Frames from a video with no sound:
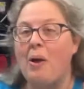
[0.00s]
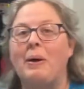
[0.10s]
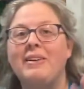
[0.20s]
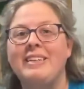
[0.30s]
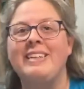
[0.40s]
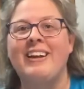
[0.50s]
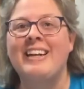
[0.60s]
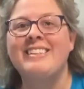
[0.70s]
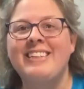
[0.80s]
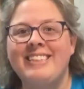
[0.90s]
Well,
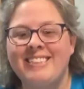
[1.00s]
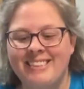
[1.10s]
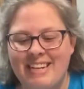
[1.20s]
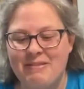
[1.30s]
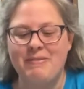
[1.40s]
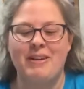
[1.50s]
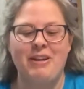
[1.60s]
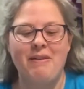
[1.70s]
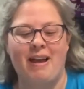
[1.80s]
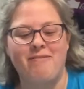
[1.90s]
congratulations everyone,
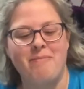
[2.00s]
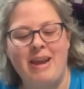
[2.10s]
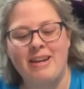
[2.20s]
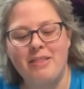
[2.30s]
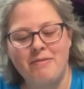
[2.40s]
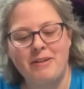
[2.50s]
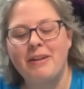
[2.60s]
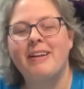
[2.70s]
you have made it through your